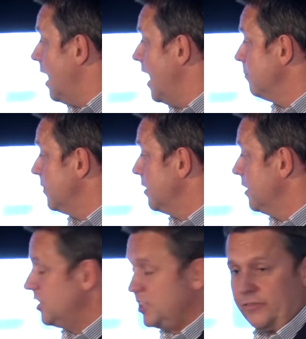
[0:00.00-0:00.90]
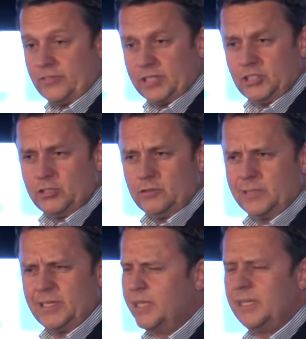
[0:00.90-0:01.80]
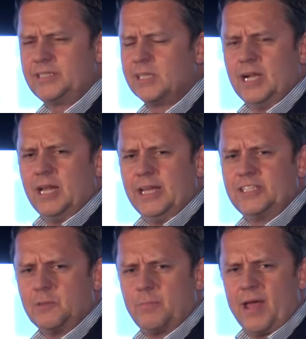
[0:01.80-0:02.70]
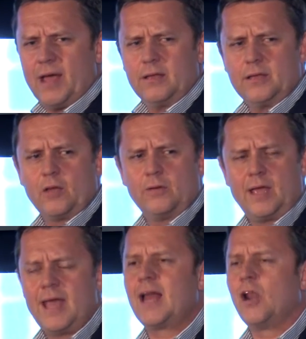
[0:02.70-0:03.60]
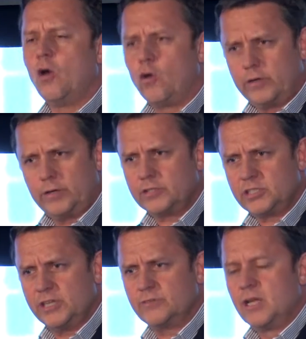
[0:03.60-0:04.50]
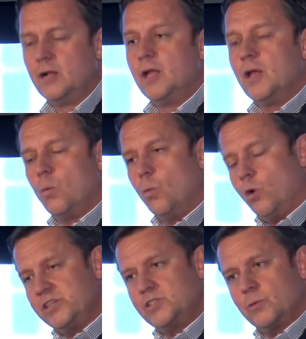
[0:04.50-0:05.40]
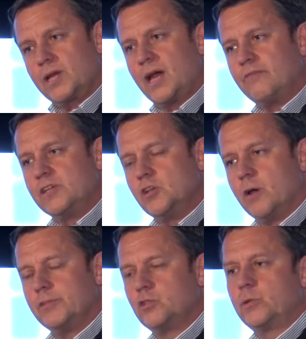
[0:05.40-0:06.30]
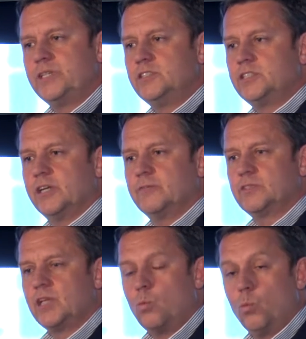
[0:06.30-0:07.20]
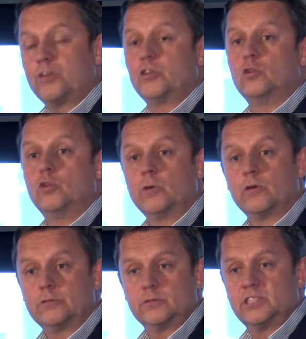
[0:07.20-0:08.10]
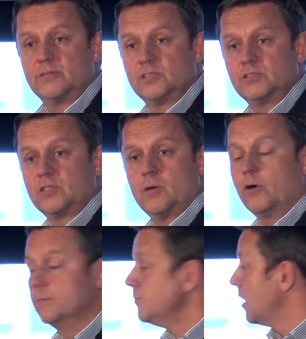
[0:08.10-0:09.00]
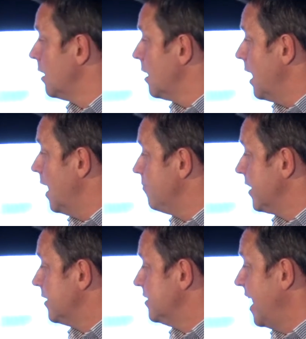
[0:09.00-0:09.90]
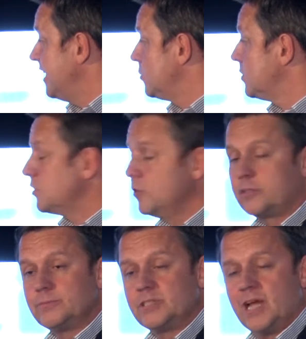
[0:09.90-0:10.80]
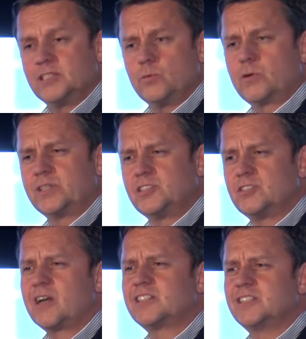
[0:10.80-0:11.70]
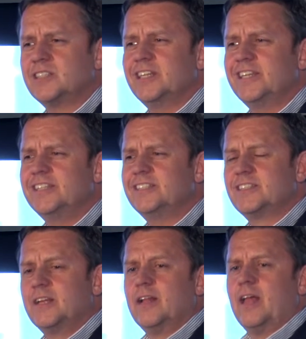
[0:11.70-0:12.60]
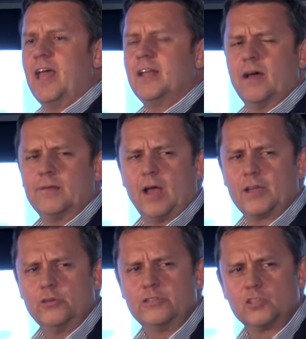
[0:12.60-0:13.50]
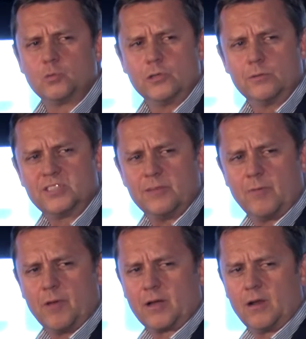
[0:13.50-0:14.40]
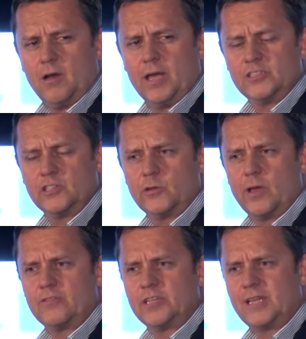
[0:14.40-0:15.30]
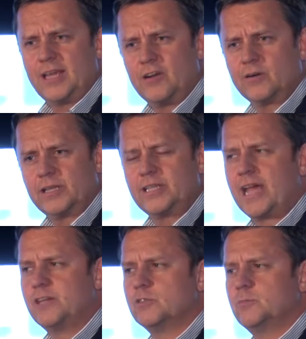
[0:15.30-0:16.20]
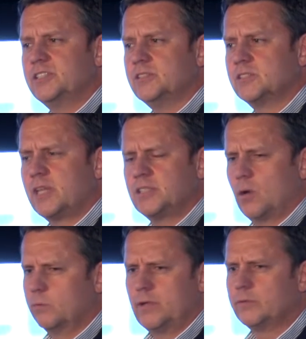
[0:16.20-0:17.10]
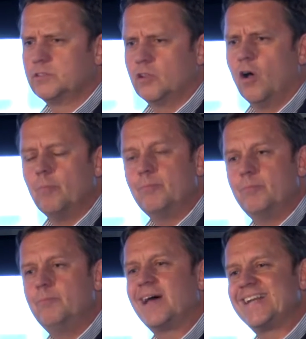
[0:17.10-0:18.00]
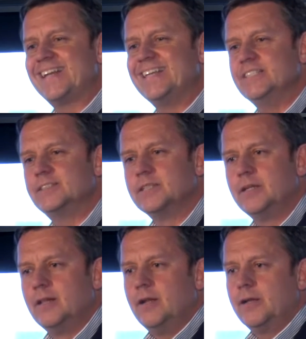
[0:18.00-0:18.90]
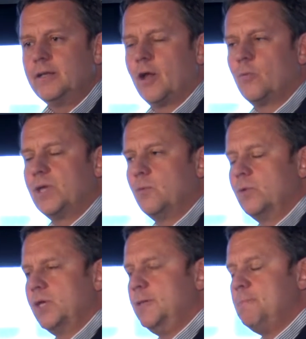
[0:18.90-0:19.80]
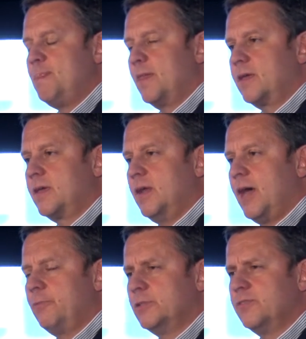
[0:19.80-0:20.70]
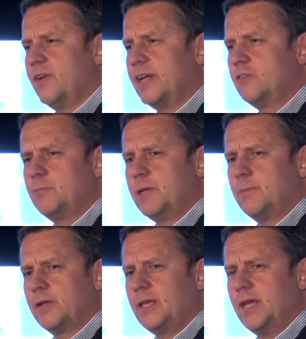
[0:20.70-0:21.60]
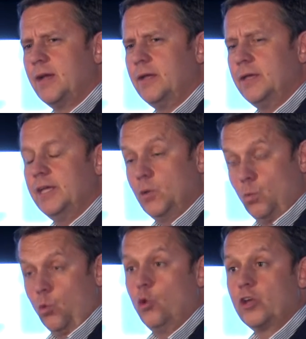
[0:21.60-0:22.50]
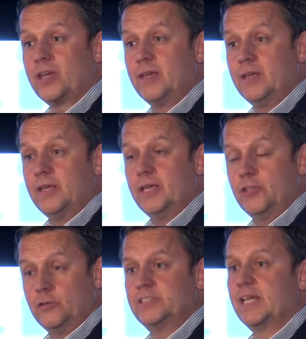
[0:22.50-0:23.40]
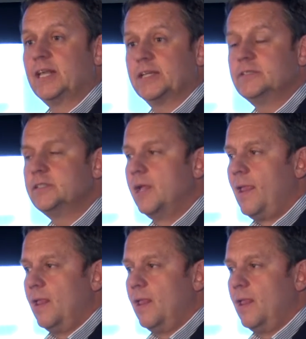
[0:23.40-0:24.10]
The shifts issue, and it's about, how long are your shifts? What is the recovery time between shifts? What are you doing on your shifts and so on? Dangerous circumstances. Well, construction is, and I use this word with some of my clients, you have an inherently dangerous business, and they say, oh, no, it's not, but it is. We kill upwards of 100 people a year in work in New Zealand.